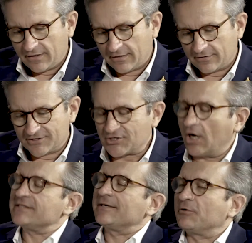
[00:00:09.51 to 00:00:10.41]
This
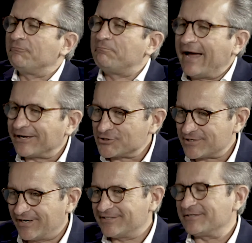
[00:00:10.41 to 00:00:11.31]
concept of batch
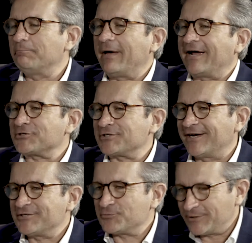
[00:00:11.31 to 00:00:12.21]
size and batch
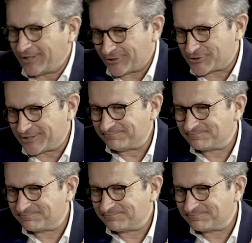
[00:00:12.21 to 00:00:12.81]
size reduction.